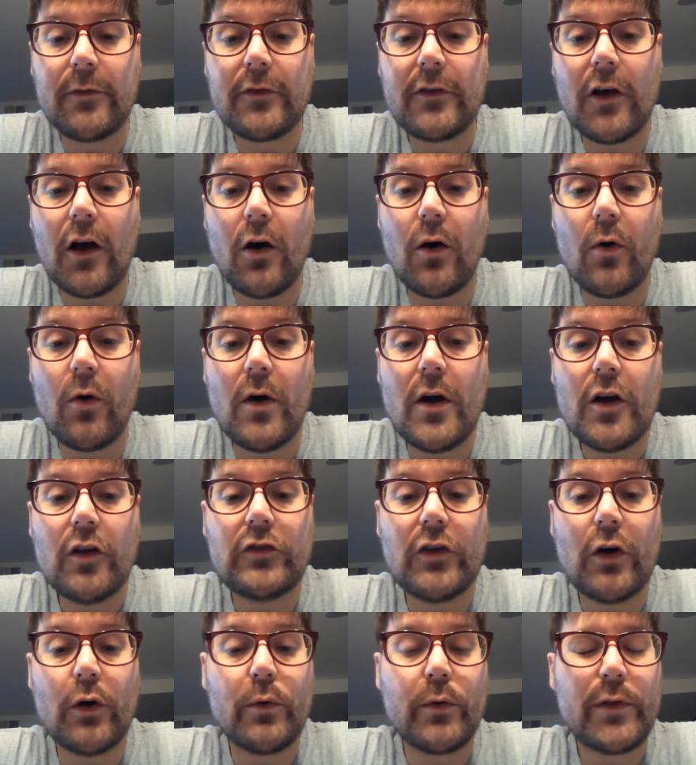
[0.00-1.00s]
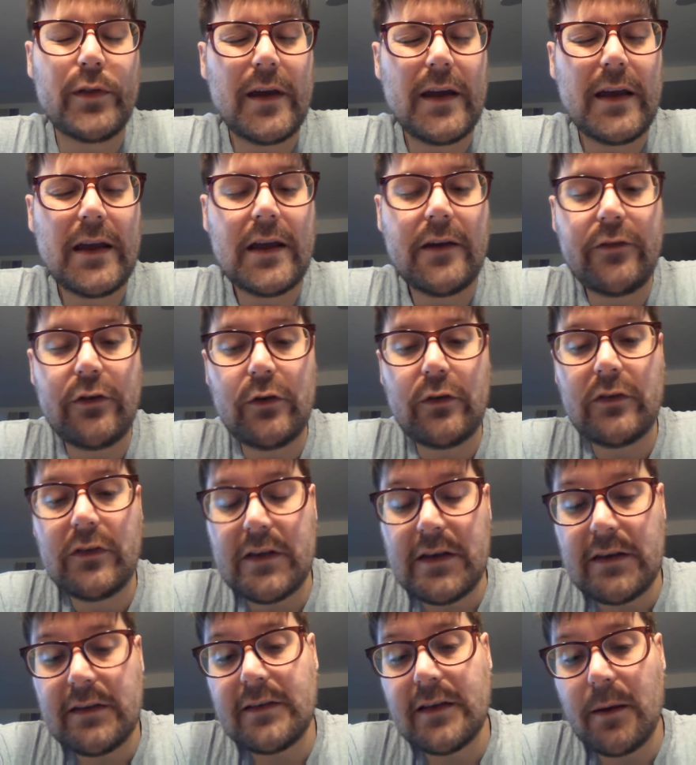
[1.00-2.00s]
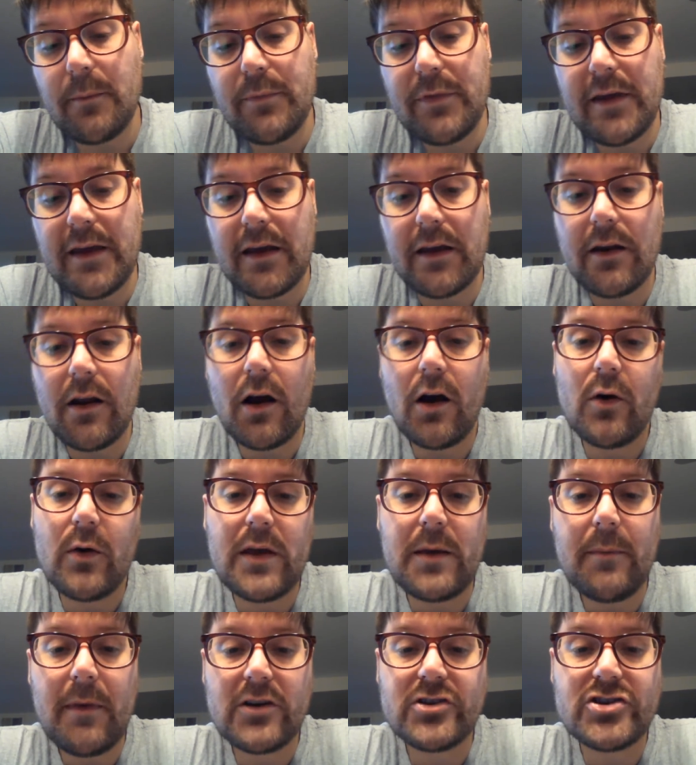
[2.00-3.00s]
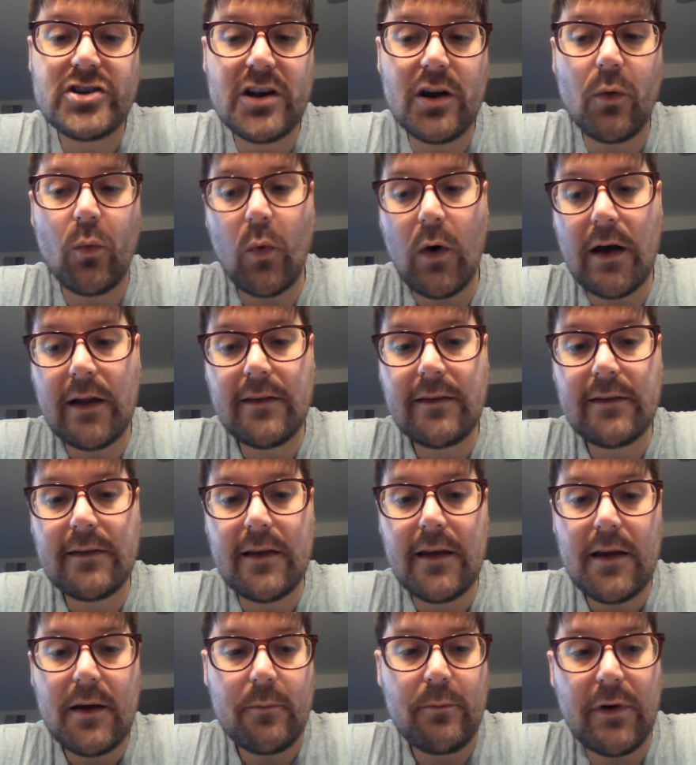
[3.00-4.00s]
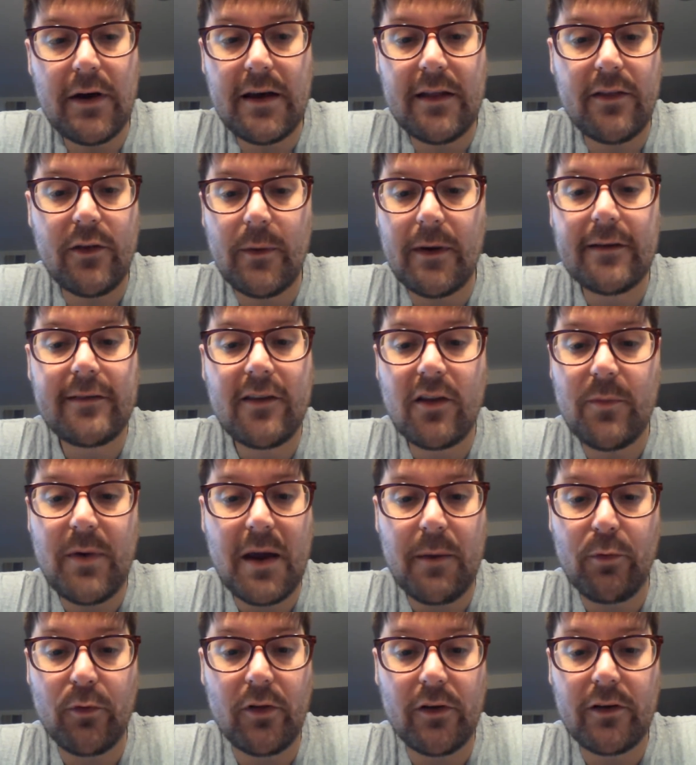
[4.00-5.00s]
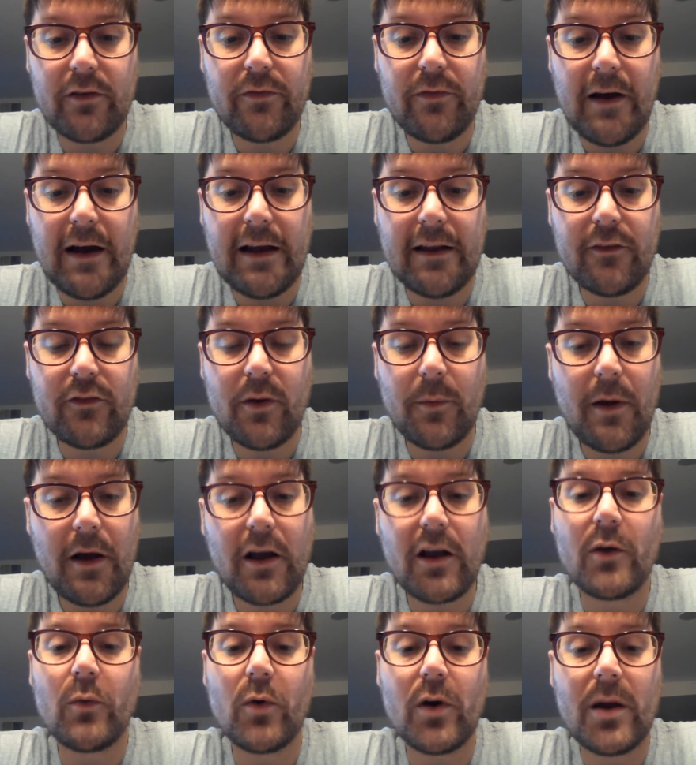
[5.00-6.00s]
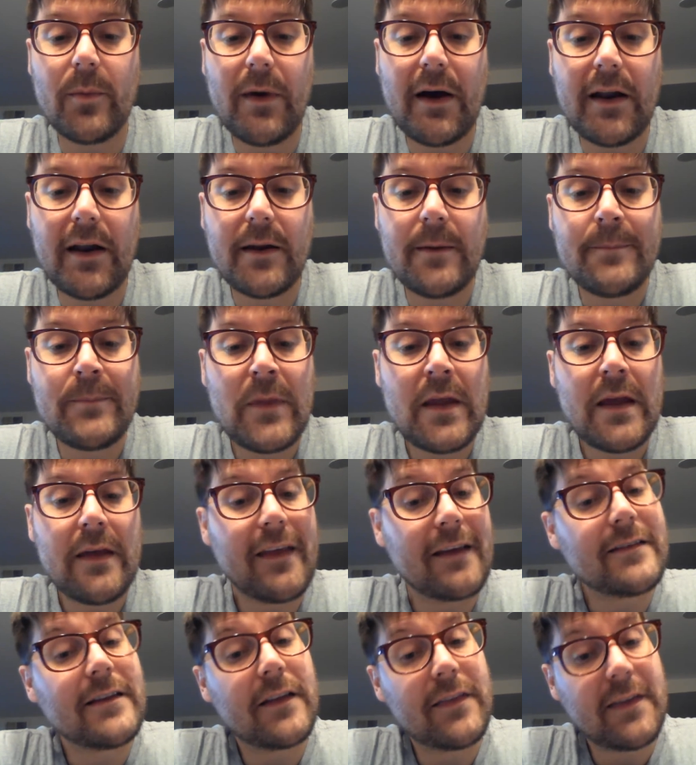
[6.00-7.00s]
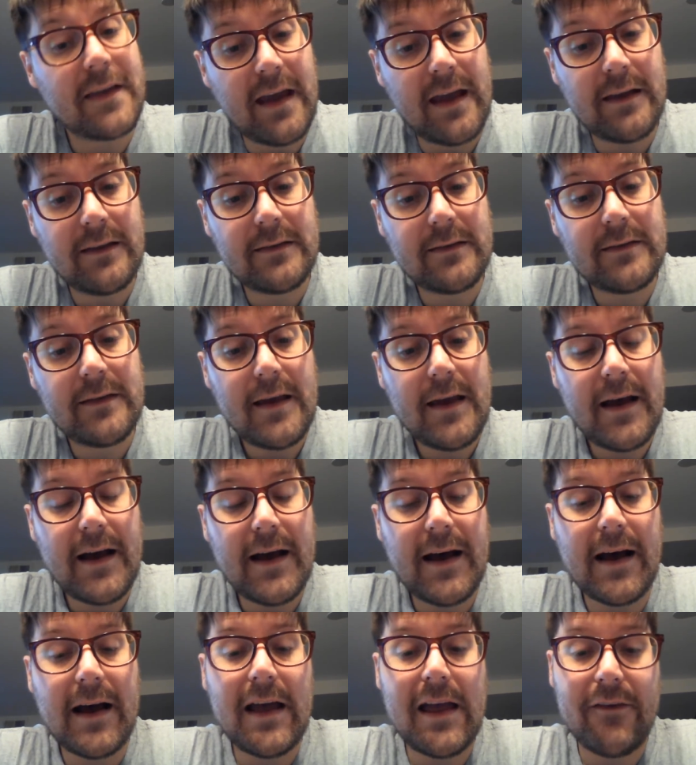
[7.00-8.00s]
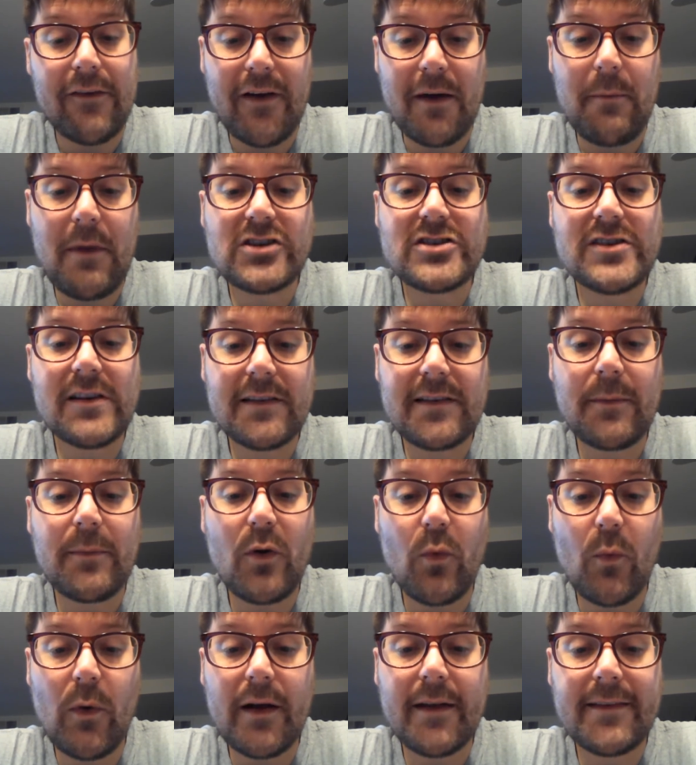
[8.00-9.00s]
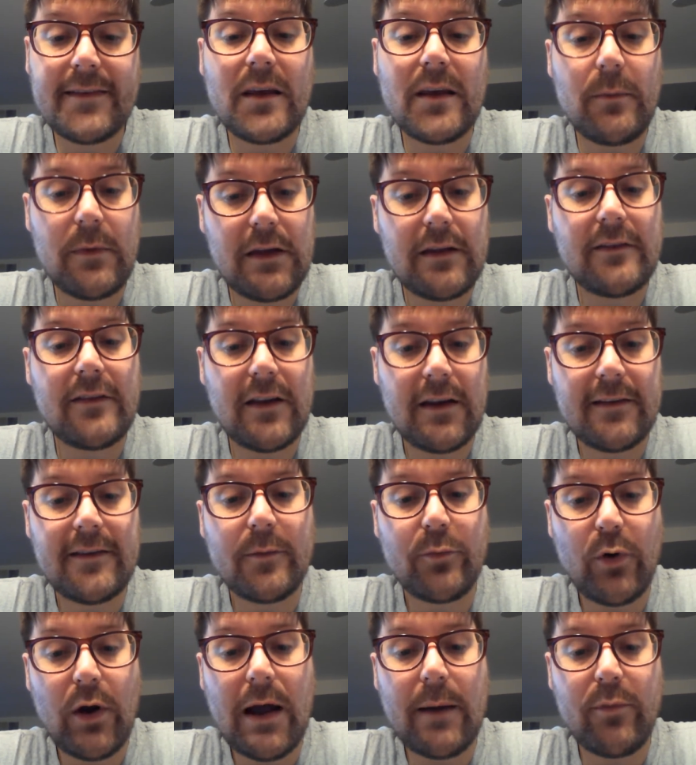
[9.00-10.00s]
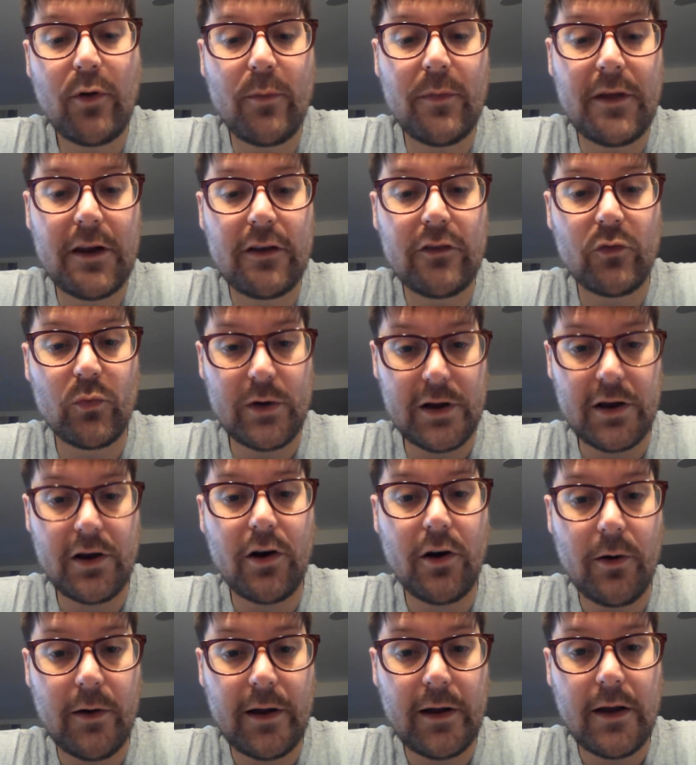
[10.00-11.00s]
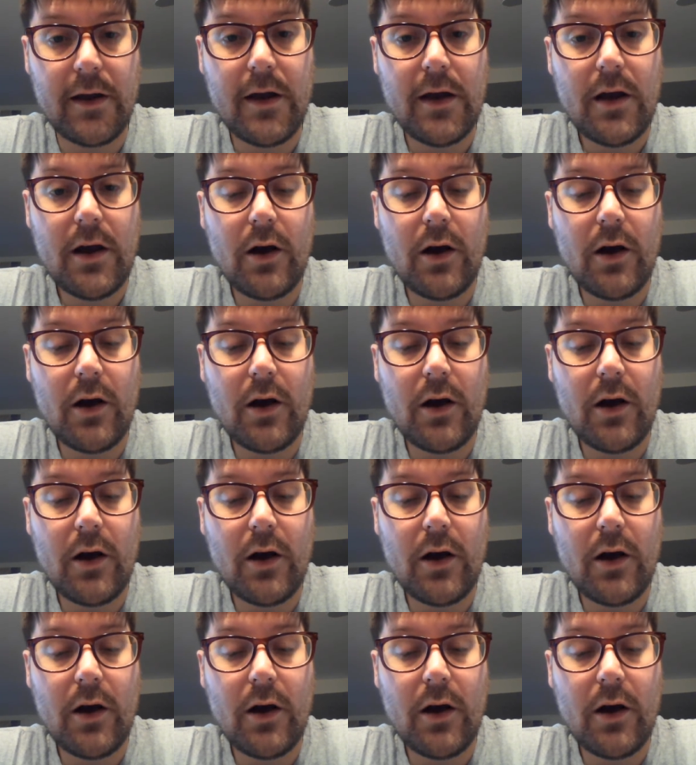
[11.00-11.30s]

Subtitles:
So don't think if you see something and, oh, he mentioned it once, but the rest of the paper looks fine, so I'm not going to worry about it. That's not the case. If I mention something once, it means that it's a problem that is reoccurring.